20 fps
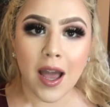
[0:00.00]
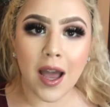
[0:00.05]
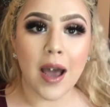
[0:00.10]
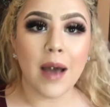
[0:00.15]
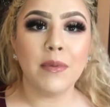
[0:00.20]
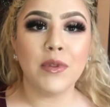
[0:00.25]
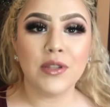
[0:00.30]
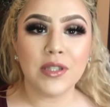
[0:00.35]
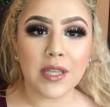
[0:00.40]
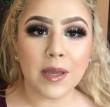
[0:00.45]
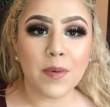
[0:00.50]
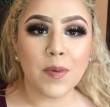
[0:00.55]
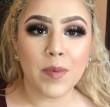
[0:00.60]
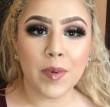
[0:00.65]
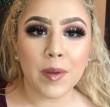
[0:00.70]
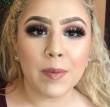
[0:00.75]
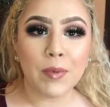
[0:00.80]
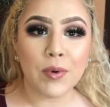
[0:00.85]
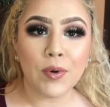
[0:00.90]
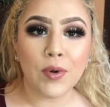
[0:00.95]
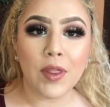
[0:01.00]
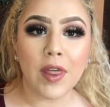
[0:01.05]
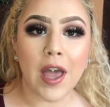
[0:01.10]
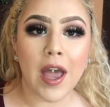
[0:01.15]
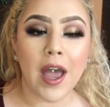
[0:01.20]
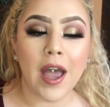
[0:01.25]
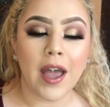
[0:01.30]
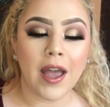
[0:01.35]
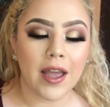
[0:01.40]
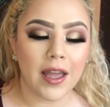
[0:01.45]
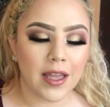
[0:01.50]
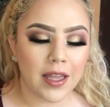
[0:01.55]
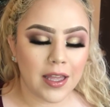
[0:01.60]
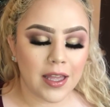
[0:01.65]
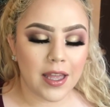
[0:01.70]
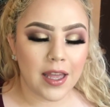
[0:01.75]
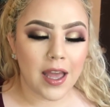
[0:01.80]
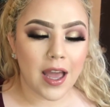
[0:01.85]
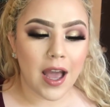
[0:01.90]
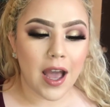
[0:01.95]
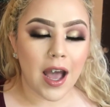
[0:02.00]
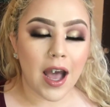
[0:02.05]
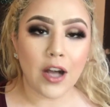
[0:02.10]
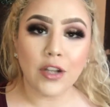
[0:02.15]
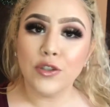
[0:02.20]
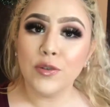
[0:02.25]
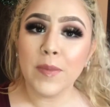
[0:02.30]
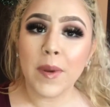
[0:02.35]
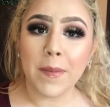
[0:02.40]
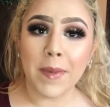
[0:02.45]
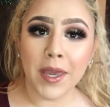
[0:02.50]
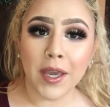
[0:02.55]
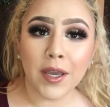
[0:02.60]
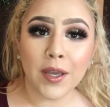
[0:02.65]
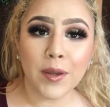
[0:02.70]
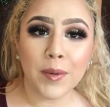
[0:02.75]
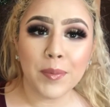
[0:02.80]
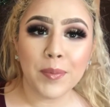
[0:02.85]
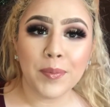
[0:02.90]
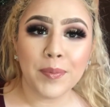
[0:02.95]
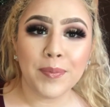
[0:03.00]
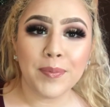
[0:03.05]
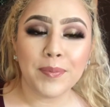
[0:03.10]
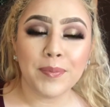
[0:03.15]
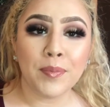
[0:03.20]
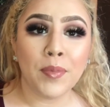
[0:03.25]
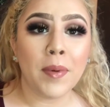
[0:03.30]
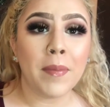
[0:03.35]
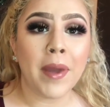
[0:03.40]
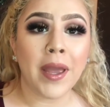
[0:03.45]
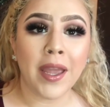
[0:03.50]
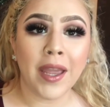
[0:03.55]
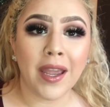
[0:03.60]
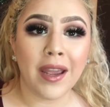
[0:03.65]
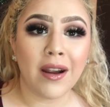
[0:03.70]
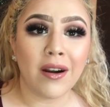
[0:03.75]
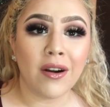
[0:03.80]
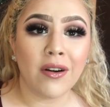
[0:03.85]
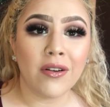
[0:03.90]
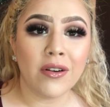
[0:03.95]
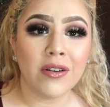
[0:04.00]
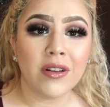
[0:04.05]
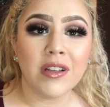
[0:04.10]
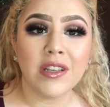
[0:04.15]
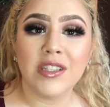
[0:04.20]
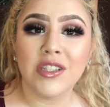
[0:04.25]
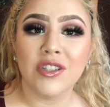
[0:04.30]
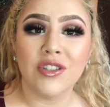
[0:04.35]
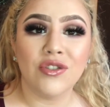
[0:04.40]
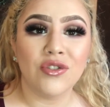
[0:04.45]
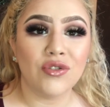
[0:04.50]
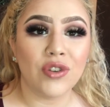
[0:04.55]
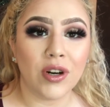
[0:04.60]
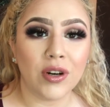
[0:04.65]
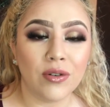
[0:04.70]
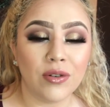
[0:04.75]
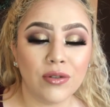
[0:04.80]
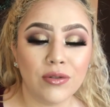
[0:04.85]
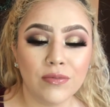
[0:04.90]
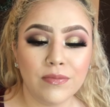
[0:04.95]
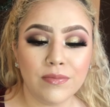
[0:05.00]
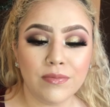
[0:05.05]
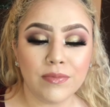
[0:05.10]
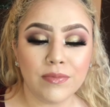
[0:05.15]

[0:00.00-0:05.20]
I'm the type of people that I'll do my makeup, but my hair is a struggle.